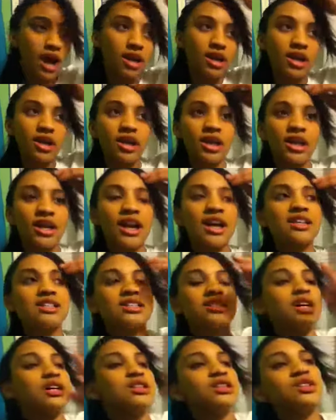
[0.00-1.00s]
It has
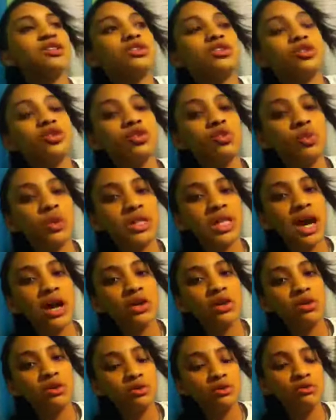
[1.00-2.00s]
nothing to do with how
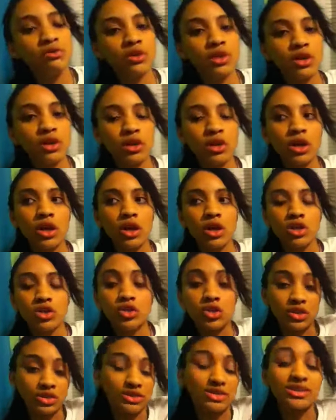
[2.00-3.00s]
you feel
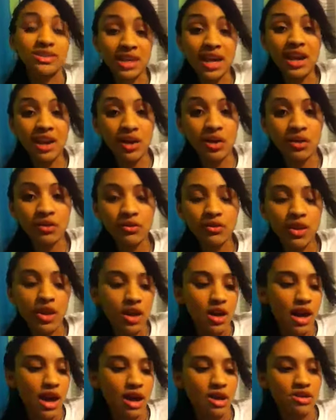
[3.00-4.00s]
yourself,
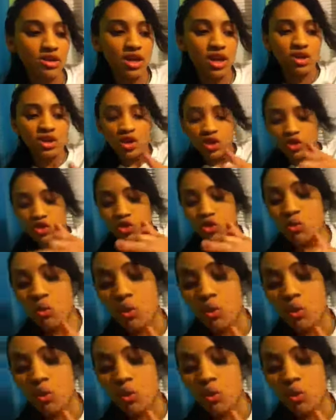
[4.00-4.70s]
that you